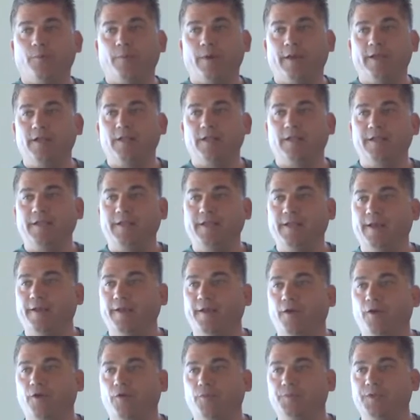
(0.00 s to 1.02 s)
readily down
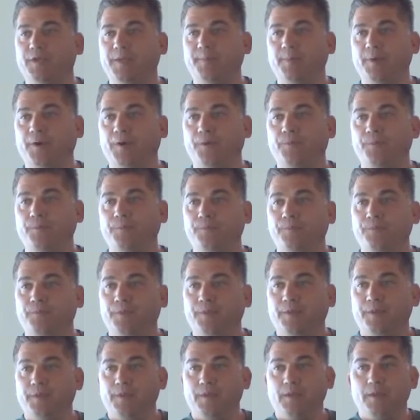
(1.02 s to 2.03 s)
at Home Depot.
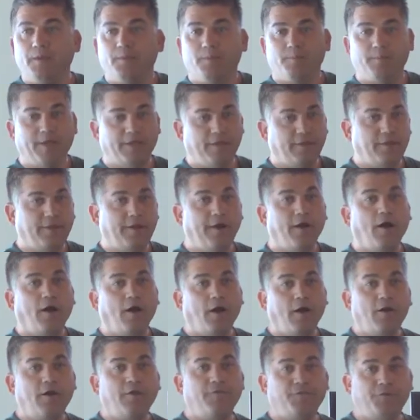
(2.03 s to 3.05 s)
But there
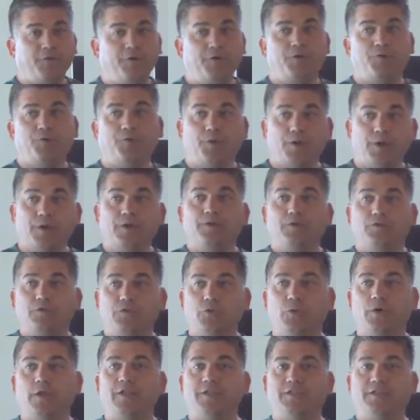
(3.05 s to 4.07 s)
are a few
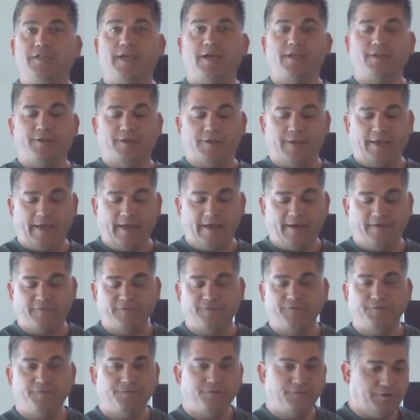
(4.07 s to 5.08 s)
toilets out there that
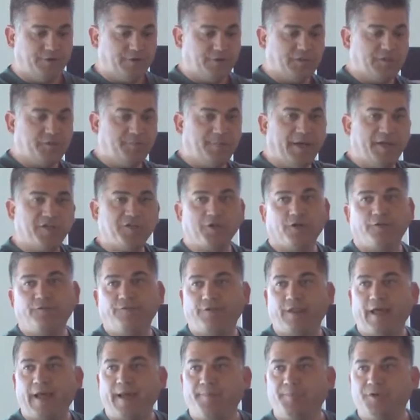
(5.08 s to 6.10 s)
have special
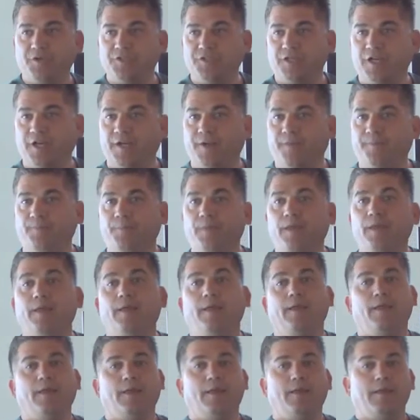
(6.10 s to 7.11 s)
flappers on them.
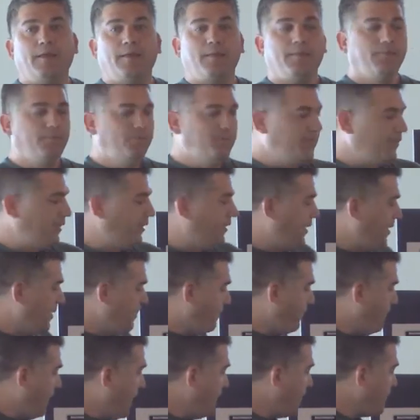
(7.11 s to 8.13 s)
The
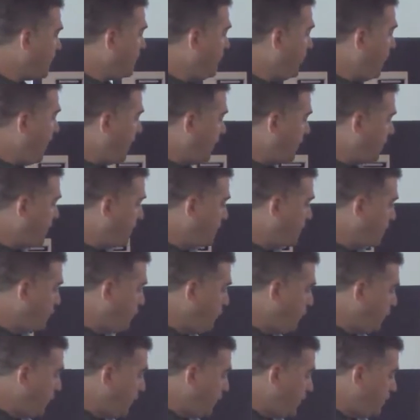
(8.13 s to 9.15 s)
best bet to do
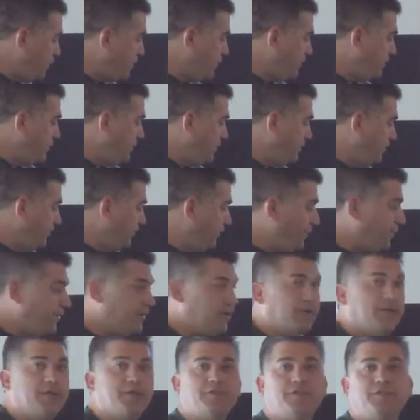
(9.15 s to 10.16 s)
with those
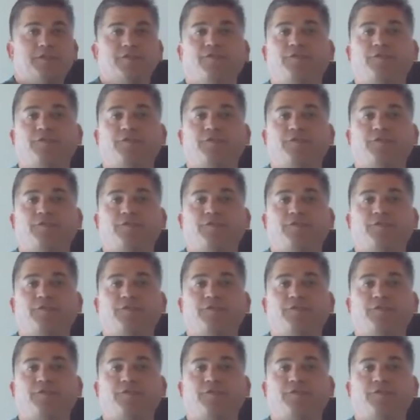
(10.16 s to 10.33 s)
is to